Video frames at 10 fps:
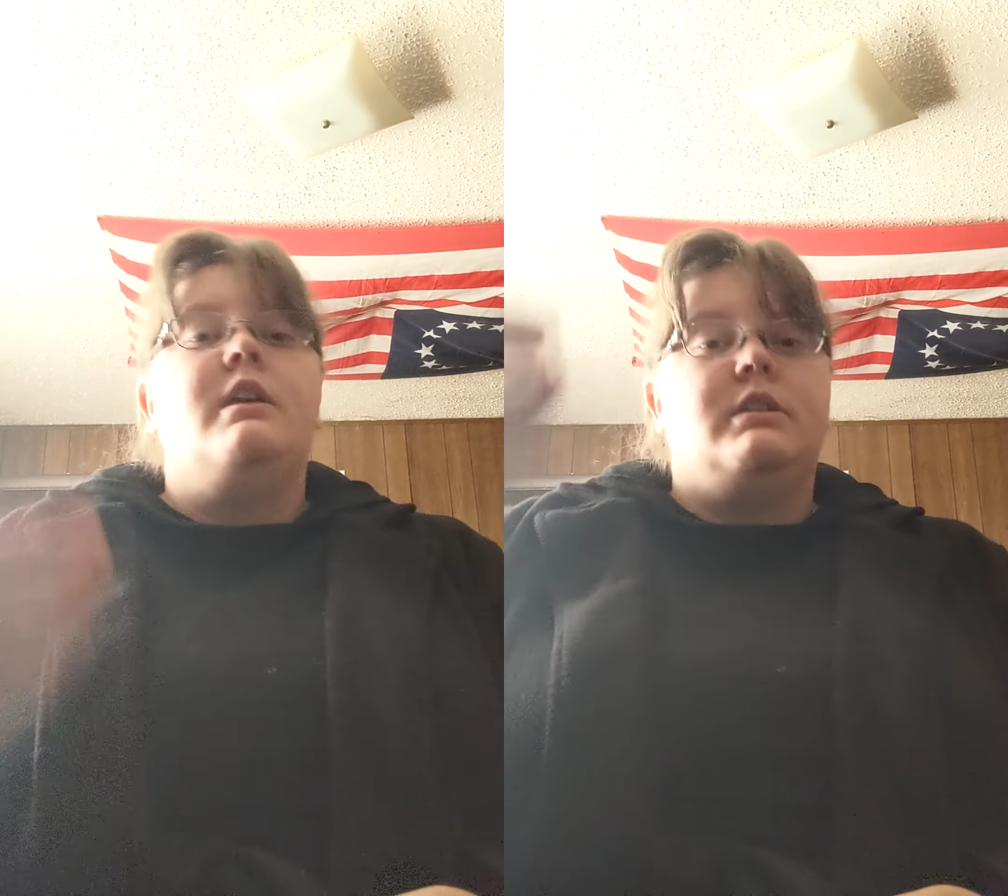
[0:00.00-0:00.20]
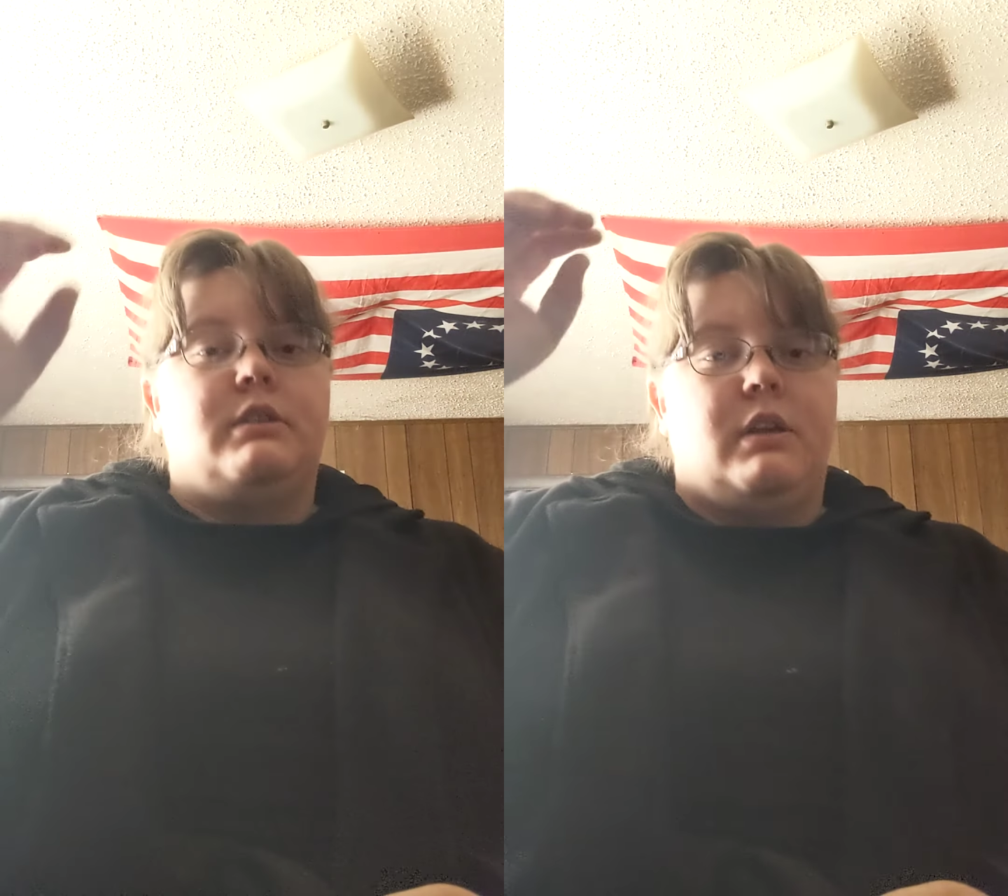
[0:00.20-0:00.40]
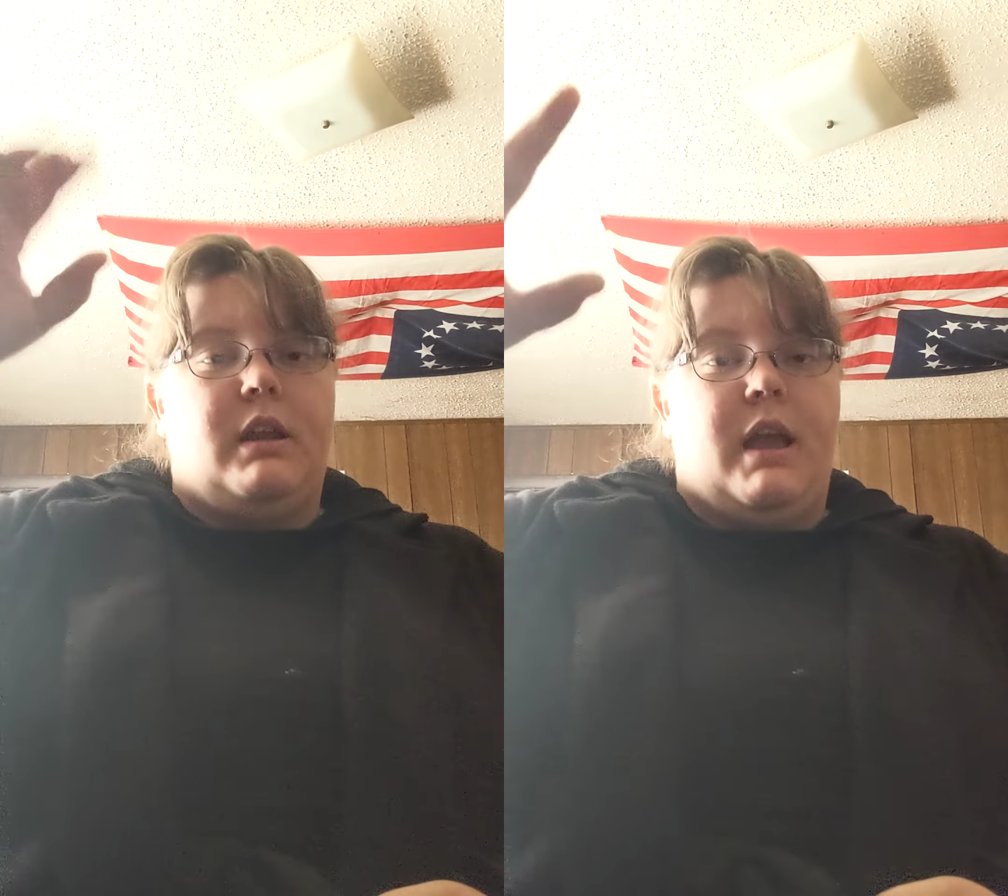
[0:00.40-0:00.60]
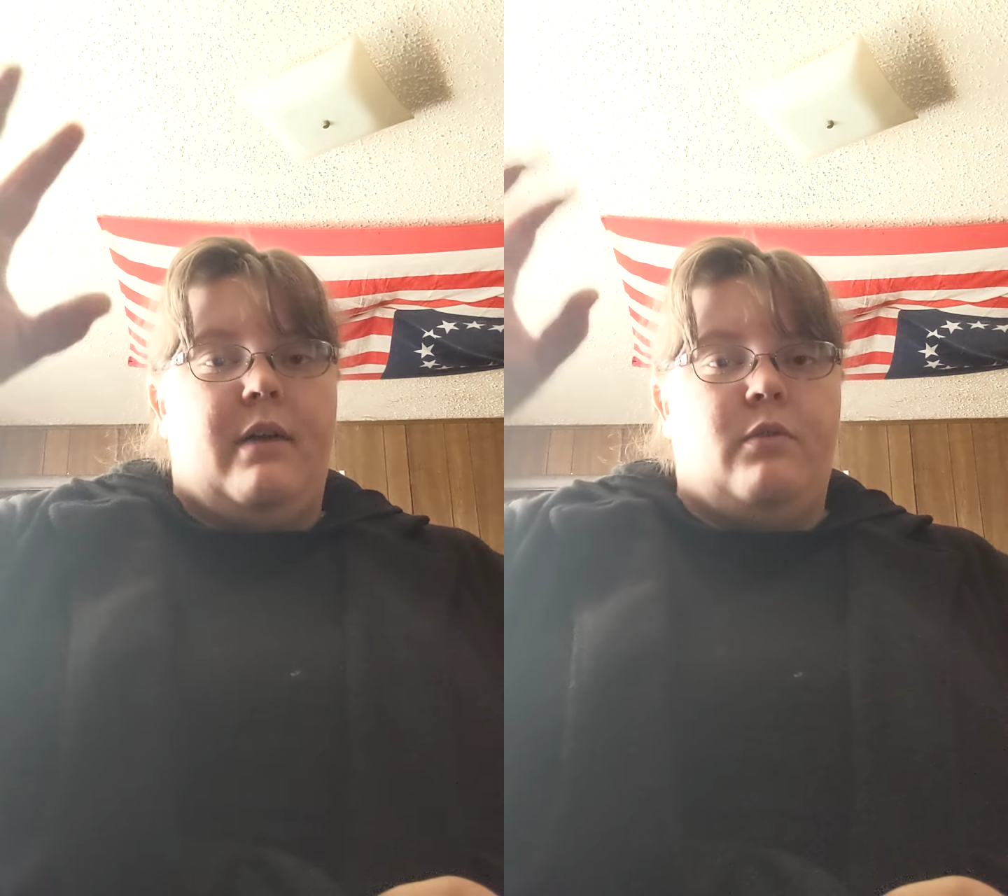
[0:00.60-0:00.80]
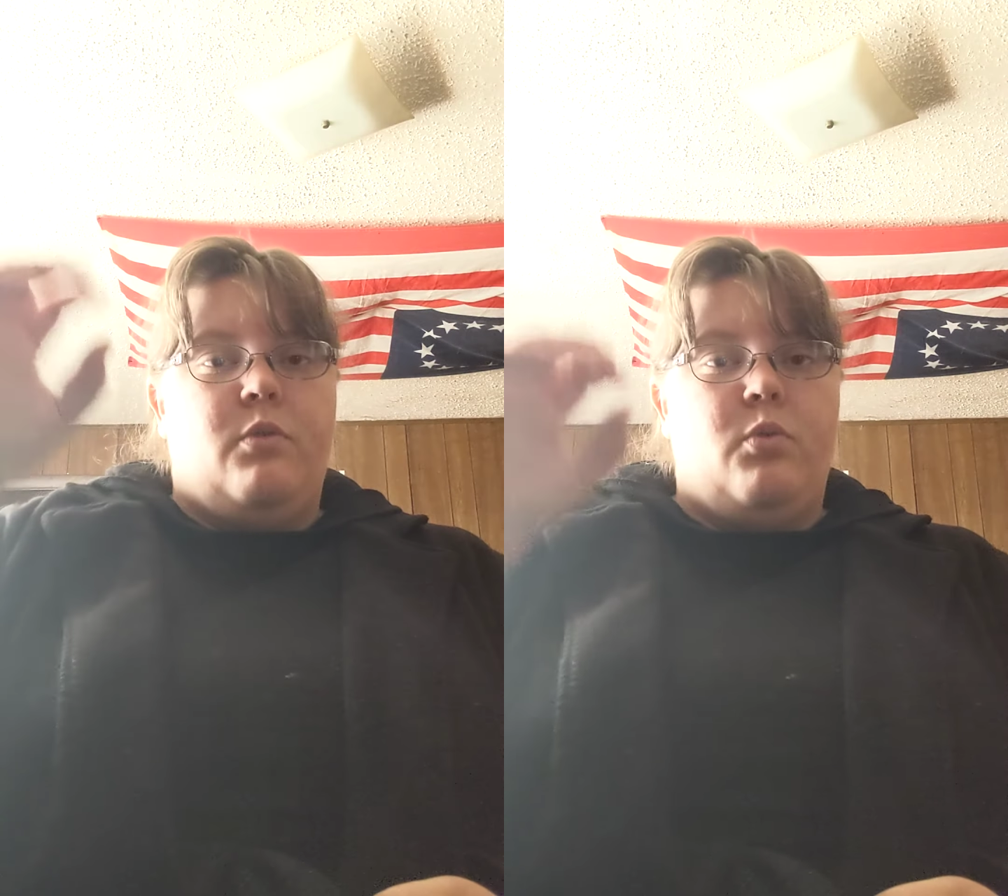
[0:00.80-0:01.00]
So you're going to
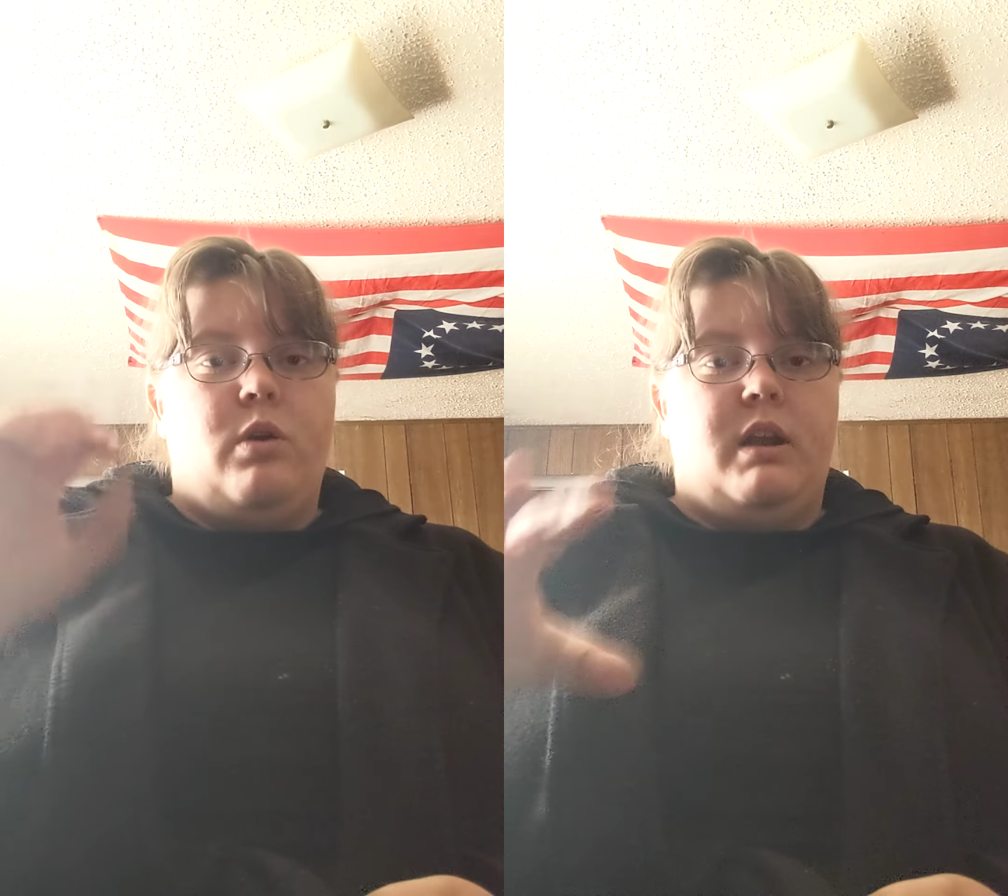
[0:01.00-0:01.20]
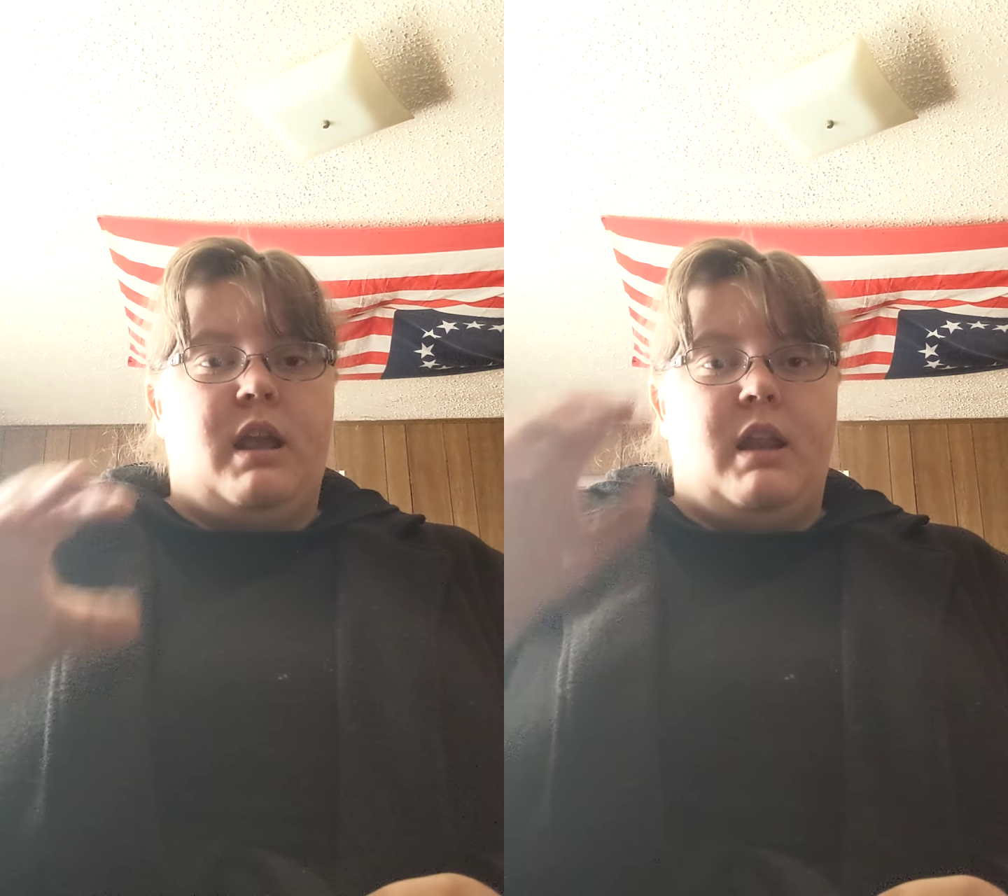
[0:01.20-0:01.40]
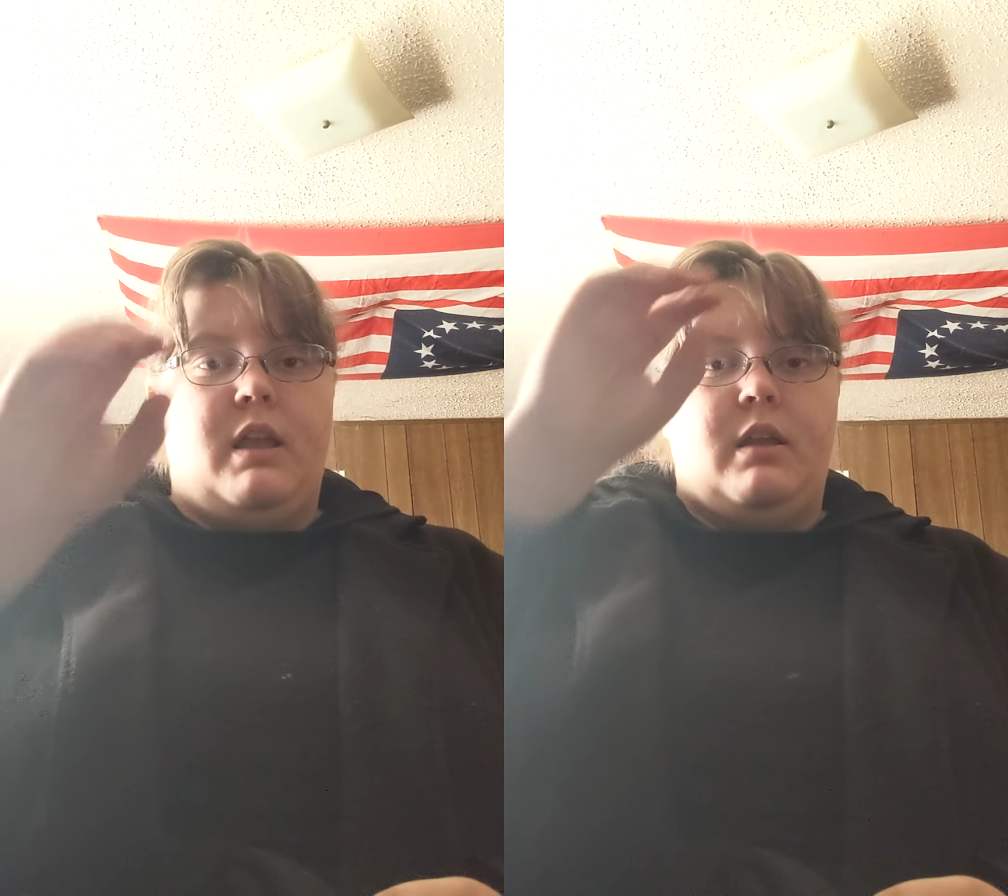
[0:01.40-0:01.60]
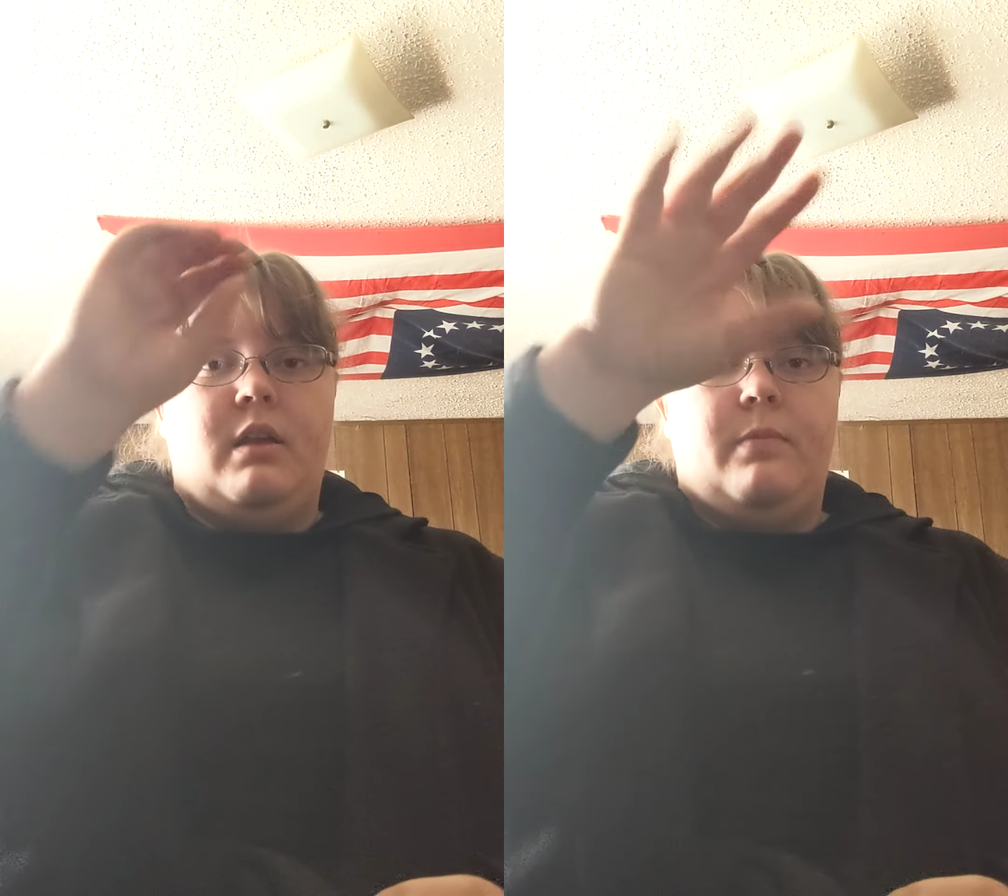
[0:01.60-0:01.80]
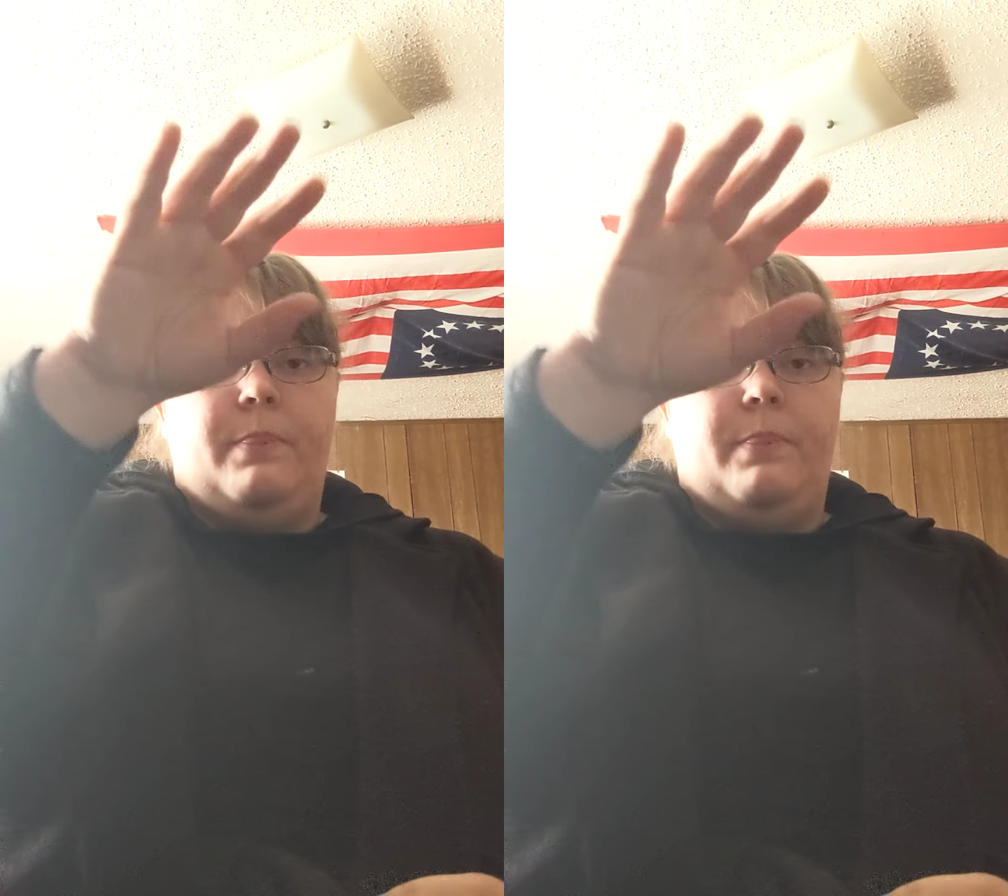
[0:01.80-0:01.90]
have coordinated